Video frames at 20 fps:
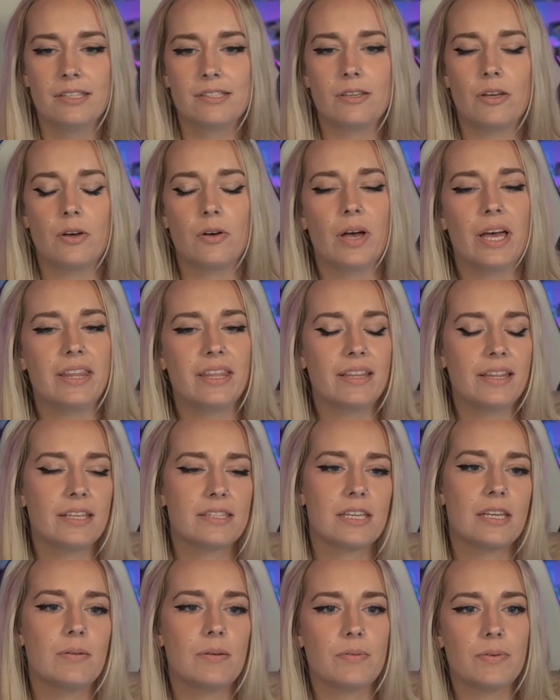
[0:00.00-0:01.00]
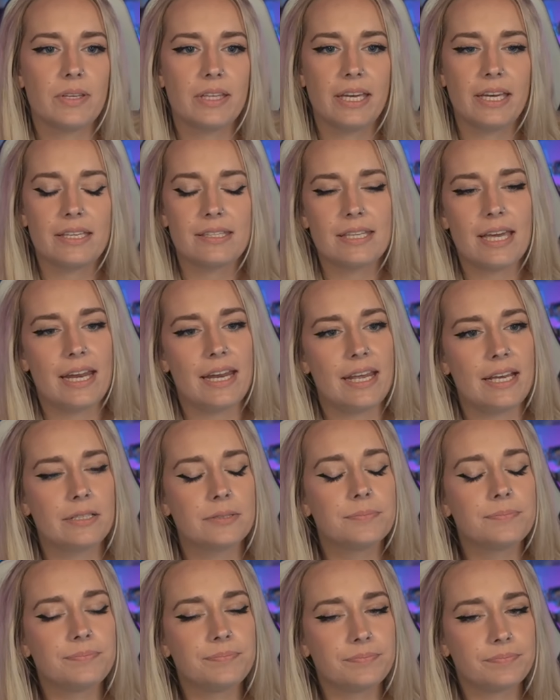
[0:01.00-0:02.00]
So I think that's going to be really
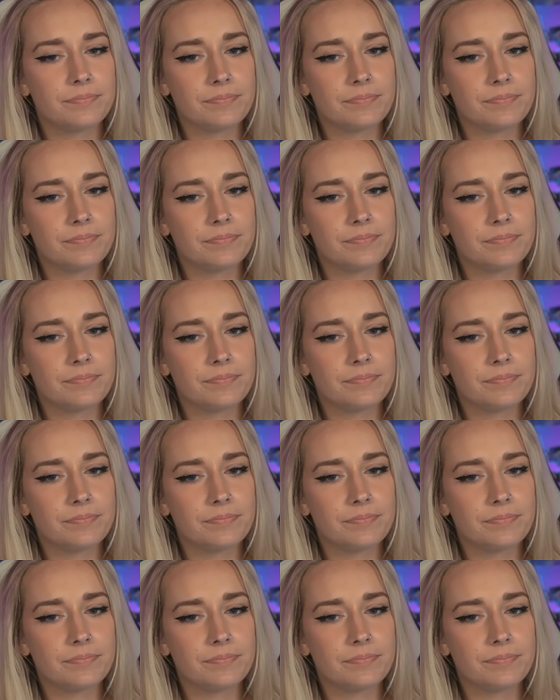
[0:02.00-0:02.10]
exciting